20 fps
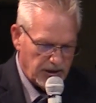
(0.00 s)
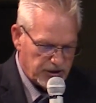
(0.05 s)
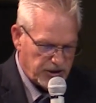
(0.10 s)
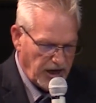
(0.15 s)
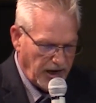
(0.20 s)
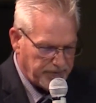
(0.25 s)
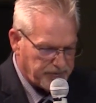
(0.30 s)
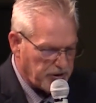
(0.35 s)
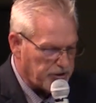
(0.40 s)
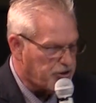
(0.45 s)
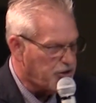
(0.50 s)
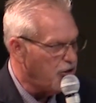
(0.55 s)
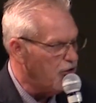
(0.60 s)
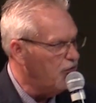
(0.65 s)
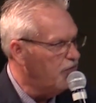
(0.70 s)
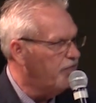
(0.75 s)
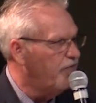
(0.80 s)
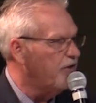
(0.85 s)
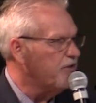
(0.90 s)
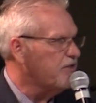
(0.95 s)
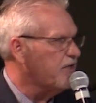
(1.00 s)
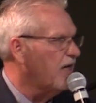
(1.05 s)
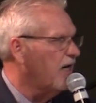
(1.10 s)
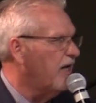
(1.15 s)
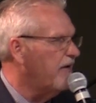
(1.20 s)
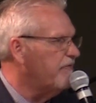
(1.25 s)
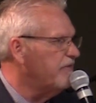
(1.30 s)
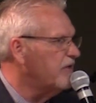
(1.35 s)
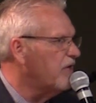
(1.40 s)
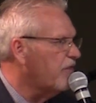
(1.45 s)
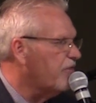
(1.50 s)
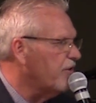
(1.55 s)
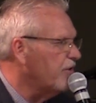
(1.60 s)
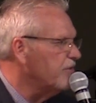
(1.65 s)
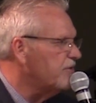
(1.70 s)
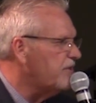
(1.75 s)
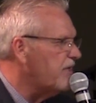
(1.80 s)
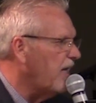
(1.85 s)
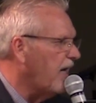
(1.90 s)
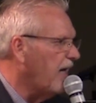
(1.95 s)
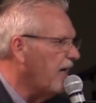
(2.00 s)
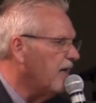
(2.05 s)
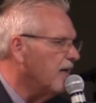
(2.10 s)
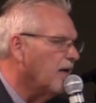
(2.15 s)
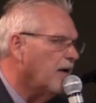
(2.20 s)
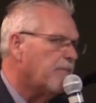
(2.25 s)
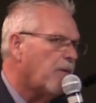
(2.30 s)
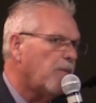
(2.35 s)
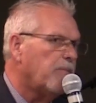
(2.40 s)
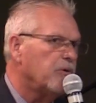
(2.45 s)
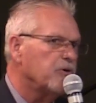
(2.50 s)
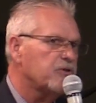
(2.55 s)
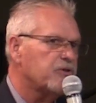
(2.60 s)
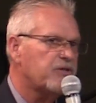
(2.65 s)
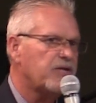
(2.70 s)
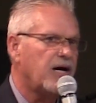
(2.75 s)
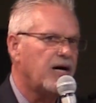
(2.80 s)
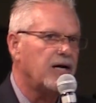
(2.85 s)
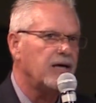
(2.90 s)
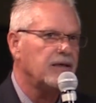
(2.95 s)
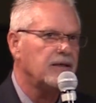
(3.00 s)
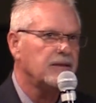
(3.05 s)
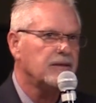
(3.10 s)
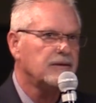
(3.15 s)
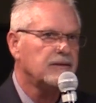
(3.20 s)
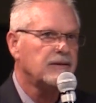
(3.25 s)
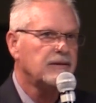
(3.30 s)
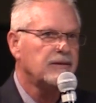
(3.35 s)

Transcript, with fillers: Chapter 2, verse 11 to 13. I'm almost done.